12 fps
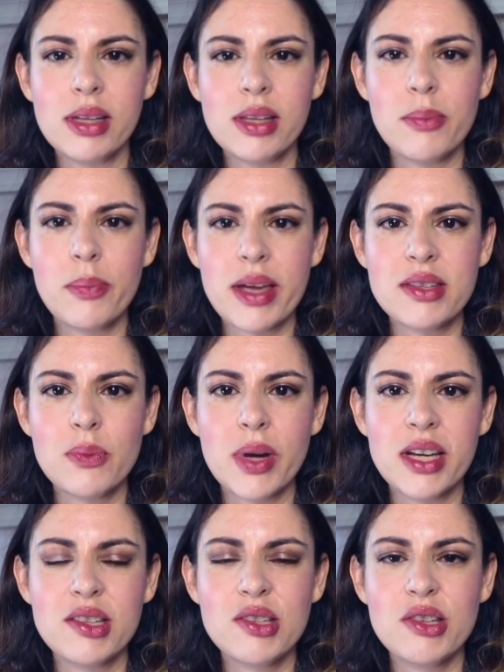the best way
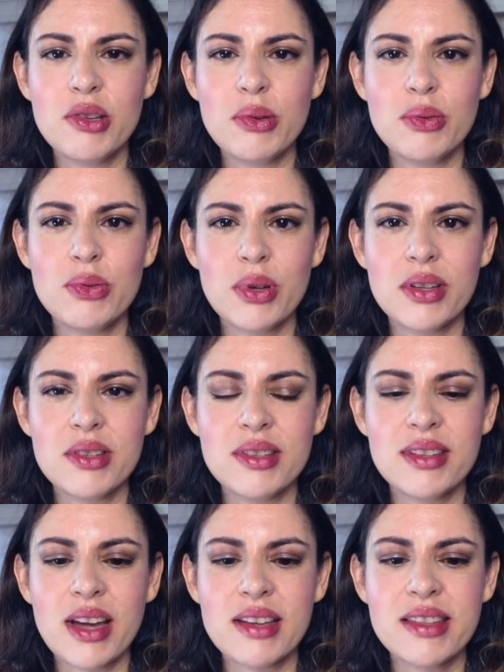to sort of
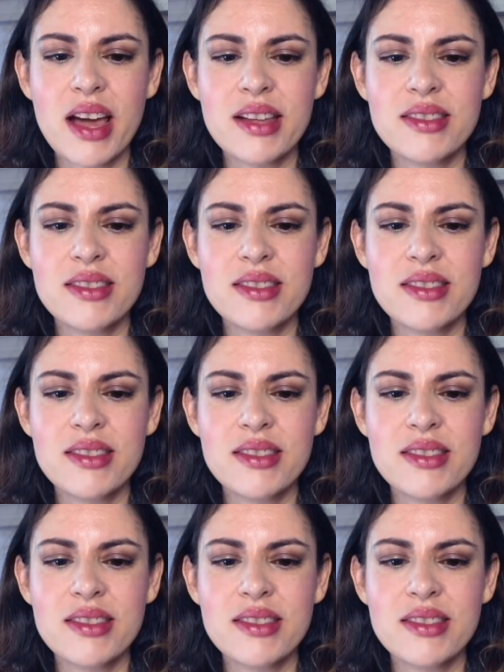discuss that.